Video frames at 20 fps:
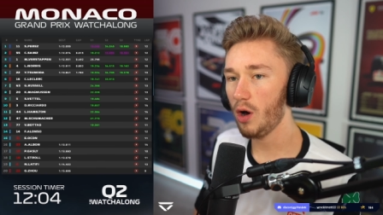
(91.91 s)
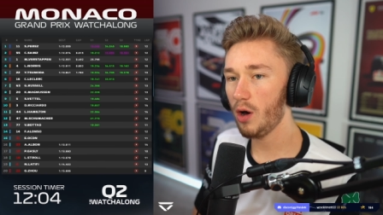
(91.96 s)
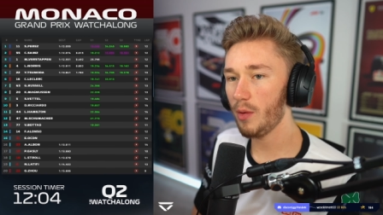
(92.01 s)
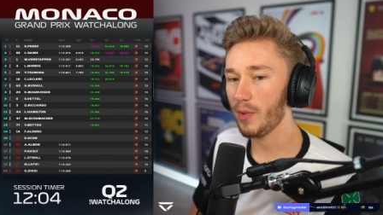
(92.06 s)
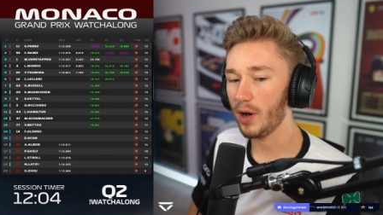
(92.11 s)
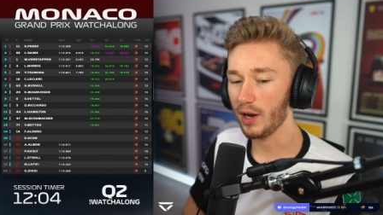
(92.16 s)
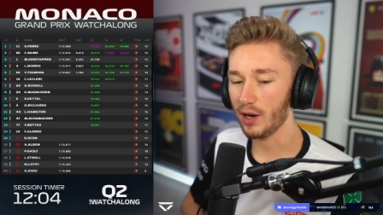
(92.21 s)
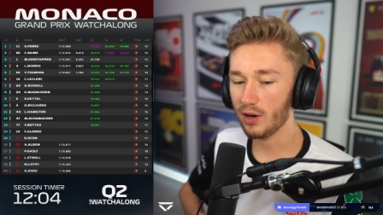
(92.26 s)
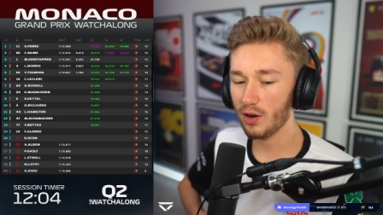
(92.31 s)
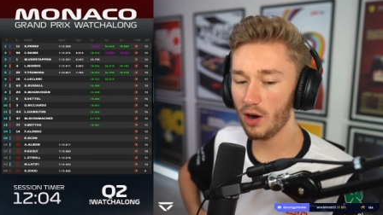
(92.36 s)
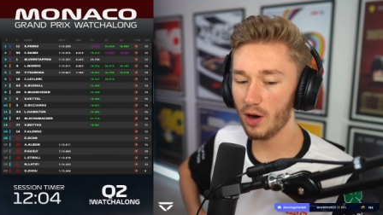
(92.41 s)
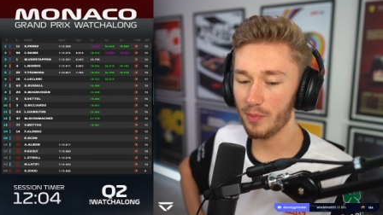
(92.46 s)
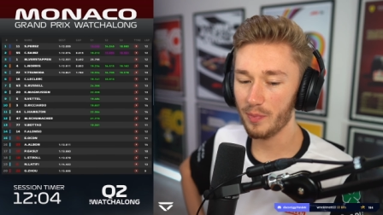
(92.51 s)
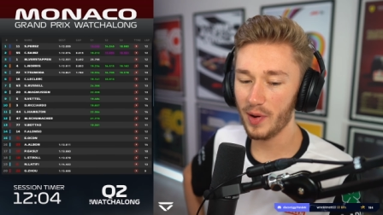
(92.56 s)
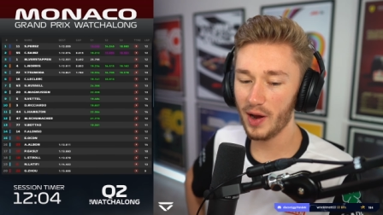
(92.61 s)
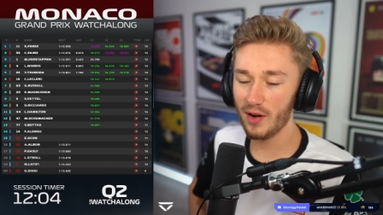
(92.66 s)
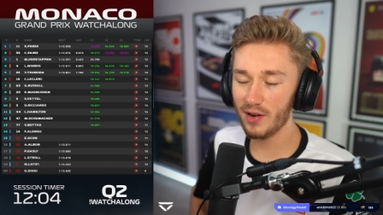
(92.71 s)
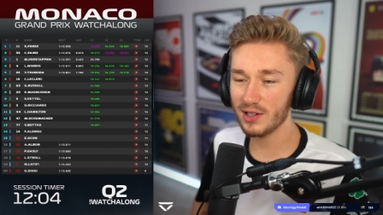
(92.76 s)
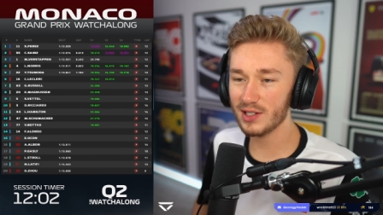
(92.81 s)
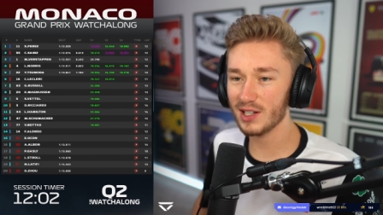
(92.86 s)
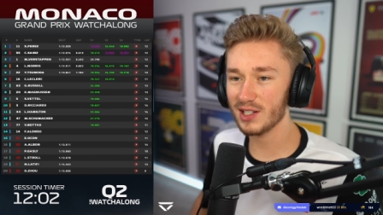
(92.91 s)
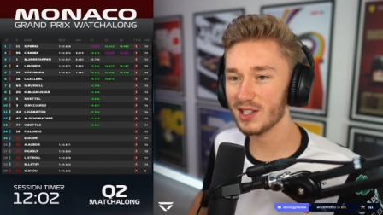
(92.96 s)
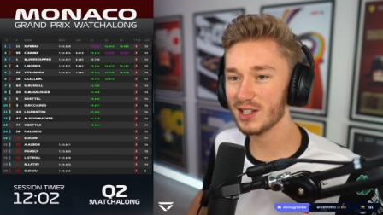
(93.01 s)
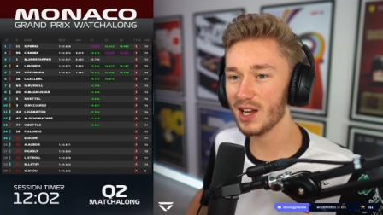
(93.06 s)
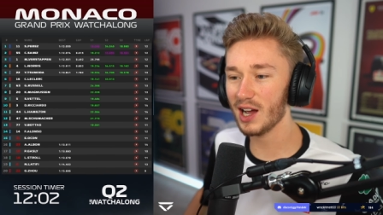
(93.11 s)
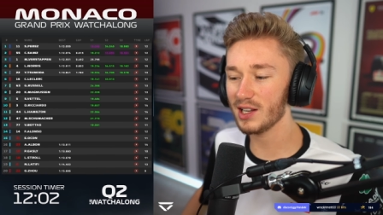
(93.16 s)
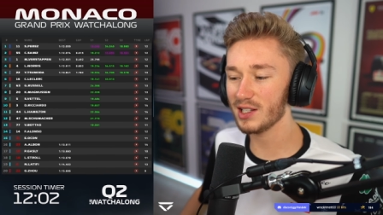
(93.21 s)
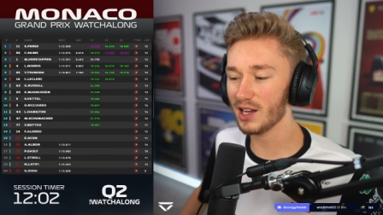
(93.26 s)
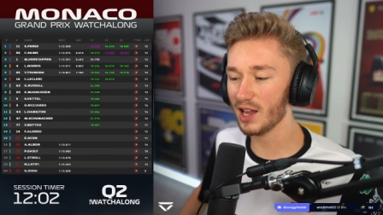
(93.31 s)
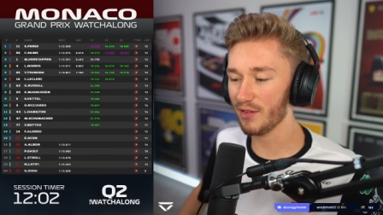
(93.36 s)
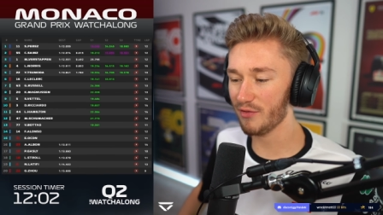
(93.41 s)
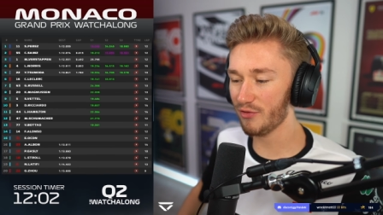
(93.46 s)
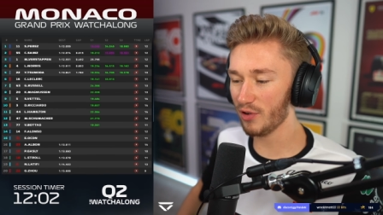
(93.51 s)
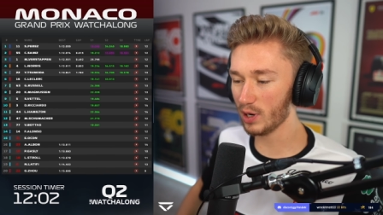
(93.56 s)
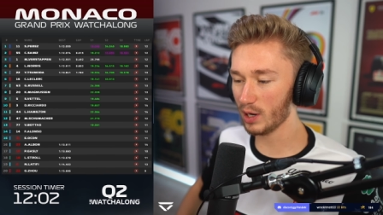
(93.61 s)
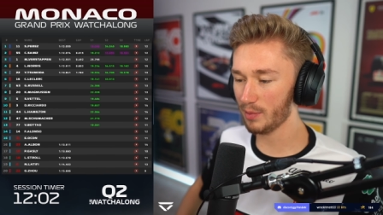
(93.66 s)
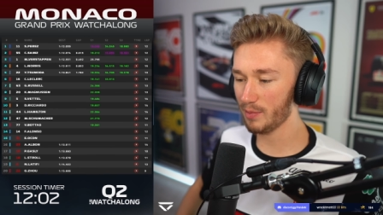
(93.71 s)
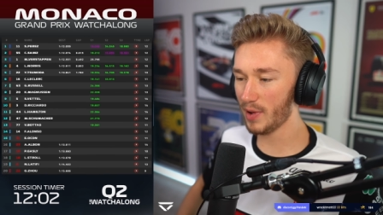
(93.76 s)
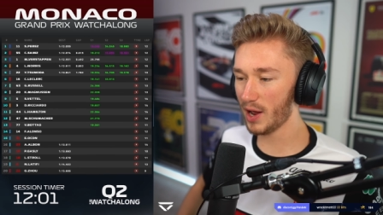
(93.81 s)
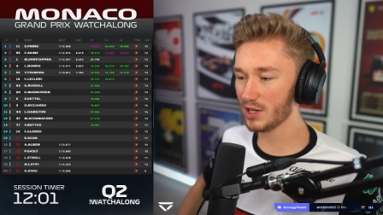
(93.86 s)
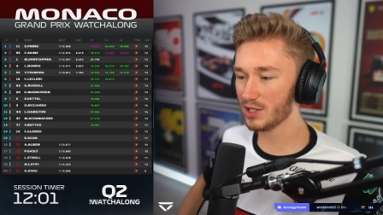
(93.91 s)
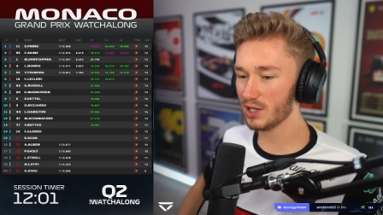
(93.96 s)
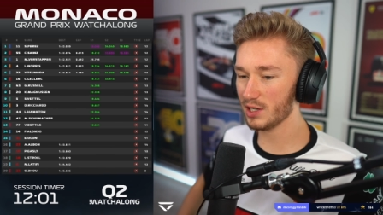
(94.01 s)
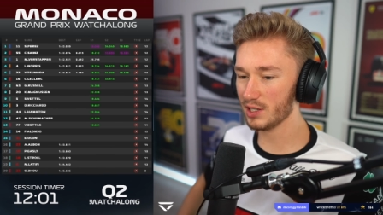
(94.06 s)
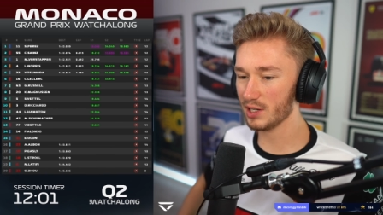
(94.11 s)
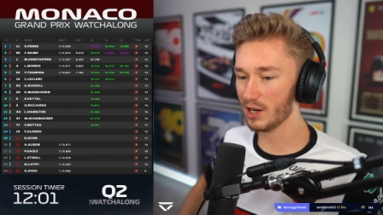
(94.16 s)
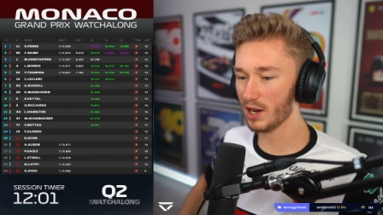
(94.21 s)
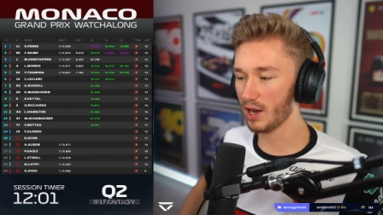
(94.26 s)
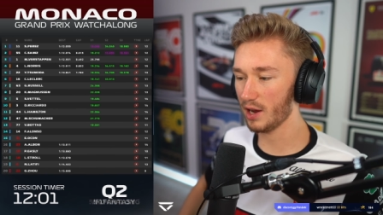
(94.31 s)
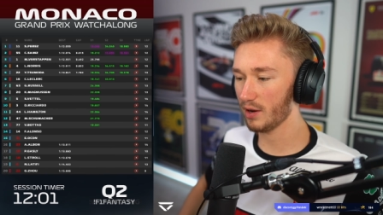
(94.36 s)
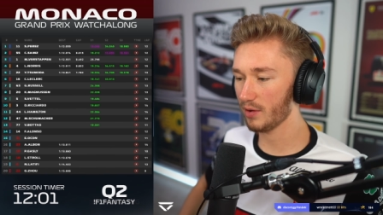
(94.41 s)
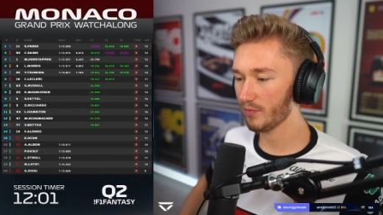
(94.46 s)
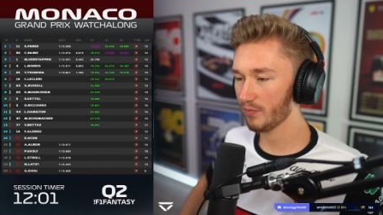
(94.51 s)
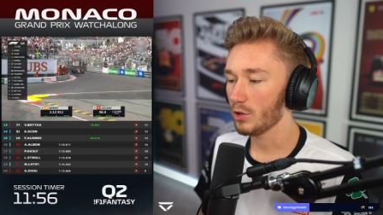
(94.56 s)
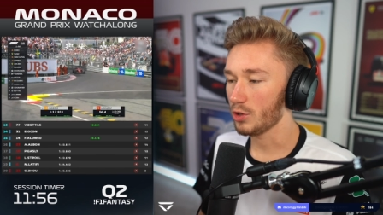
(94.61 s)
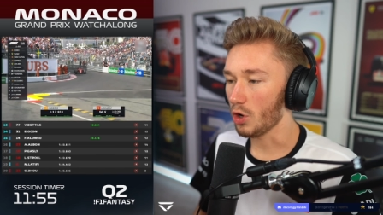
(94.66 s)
Oh my god, Perez and Sainz are like fucking matching today.